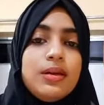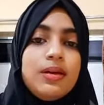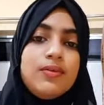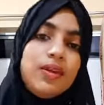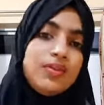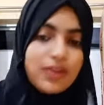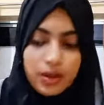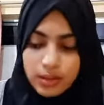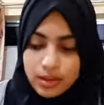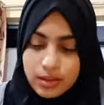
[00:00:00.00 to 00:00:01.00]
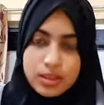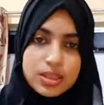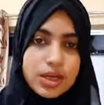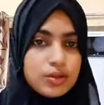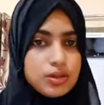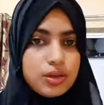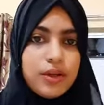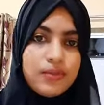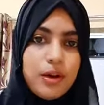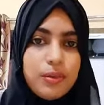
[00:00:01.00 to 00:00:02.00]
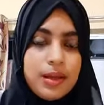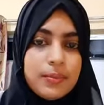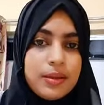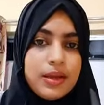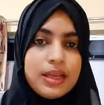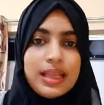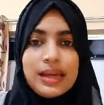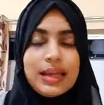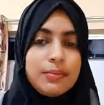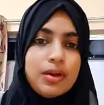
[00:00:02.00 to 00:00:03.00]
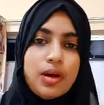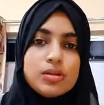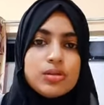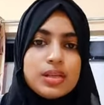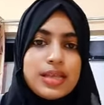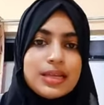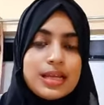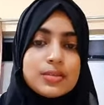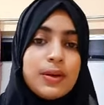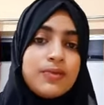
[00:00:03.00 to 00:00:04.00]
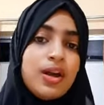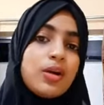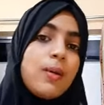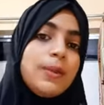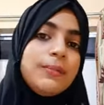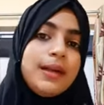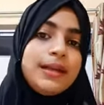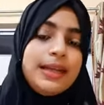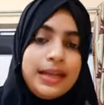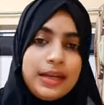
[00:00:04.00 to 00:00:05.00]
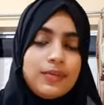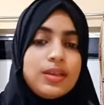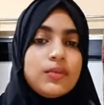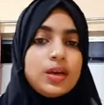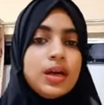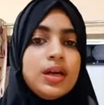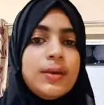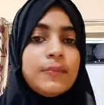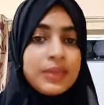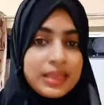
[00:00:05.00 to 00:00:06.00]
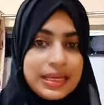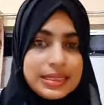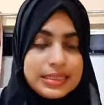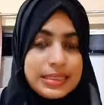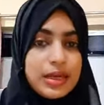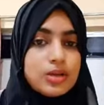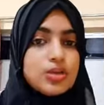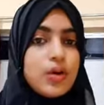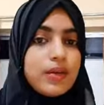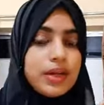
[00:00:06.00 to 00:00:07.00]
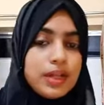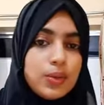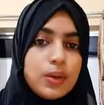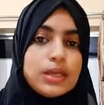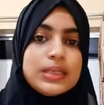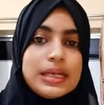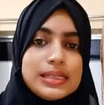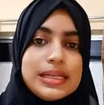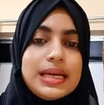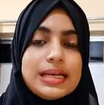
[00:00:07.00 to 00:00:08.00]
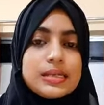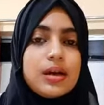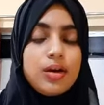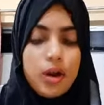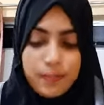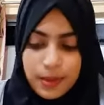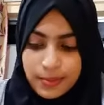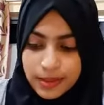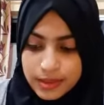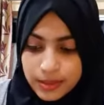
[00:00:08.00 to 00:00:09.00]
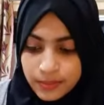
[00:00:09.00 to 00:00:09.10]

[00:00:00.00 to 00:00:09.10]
We found him. The jury found him. That can be also a sentence, but we are complementing it with the word guilty. So over here the word guilty is a complement.